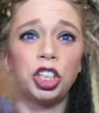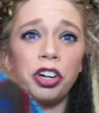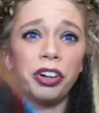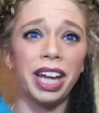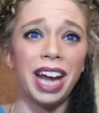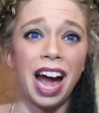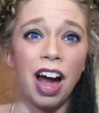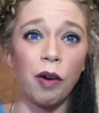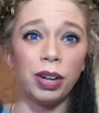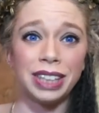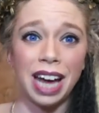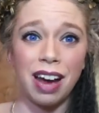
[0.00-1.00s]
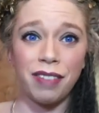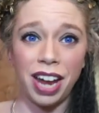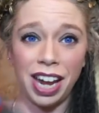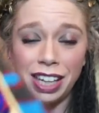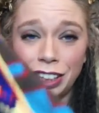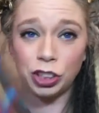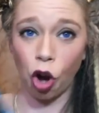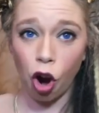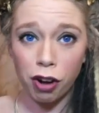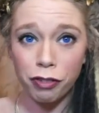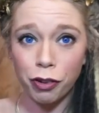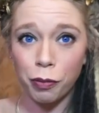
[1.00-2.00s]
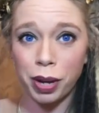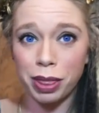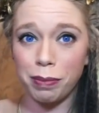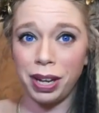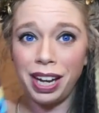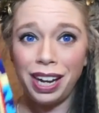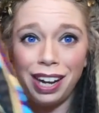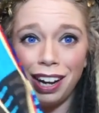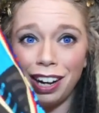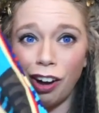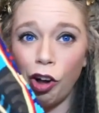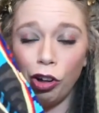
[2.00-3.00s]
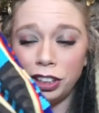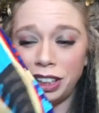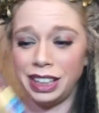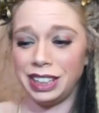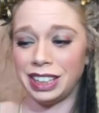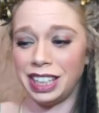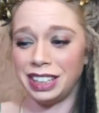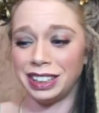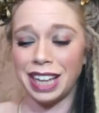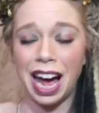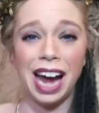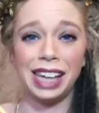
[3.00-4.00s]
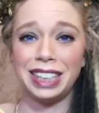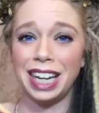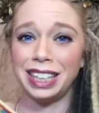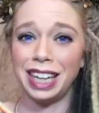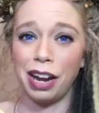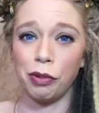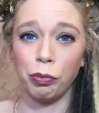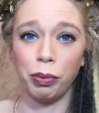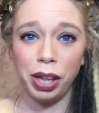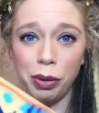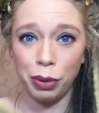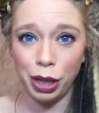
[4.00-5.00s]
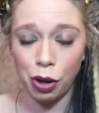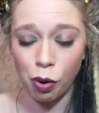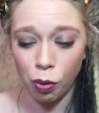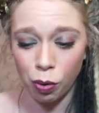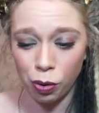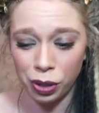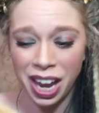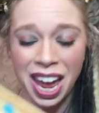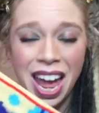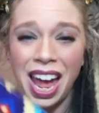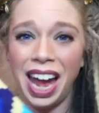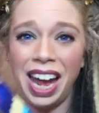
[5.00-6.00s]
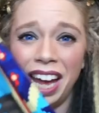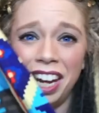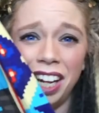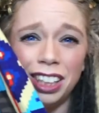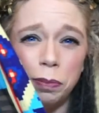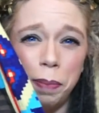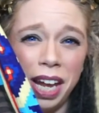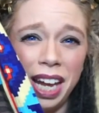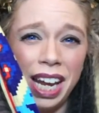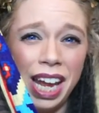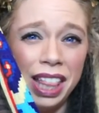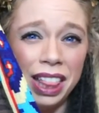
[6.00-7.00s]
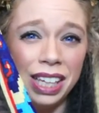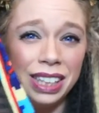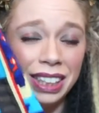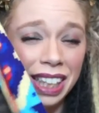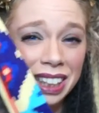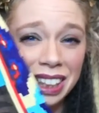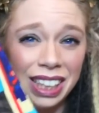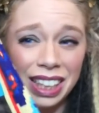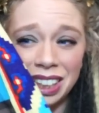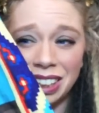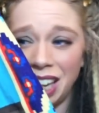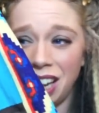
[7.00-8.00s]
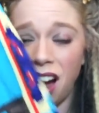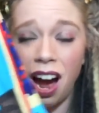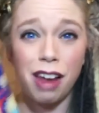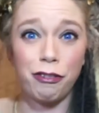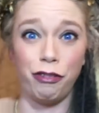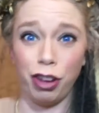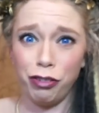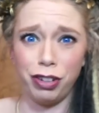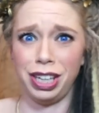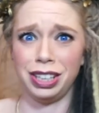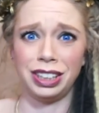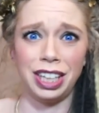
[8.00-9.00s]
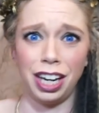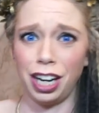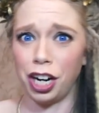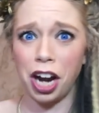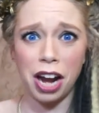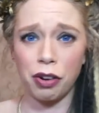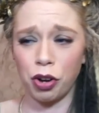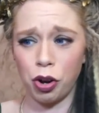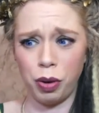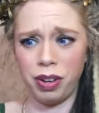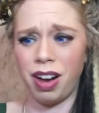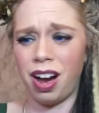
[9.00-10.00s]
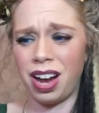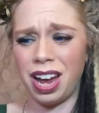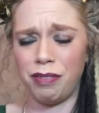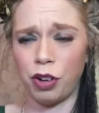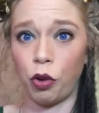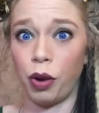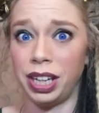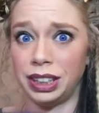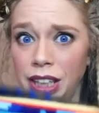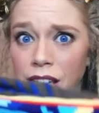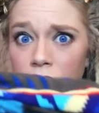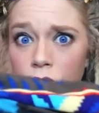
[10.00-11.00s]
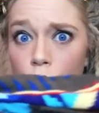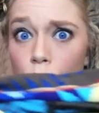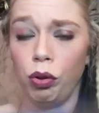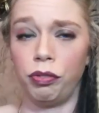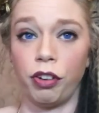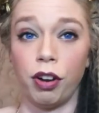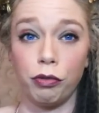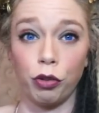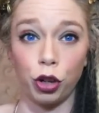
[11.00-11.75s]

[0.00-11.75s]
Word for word: Generally I always have a scarf with me all seasons. I tend to get really really cold and it's been in the 60s and high 50s here. I don't know we got kind of a crazy cold front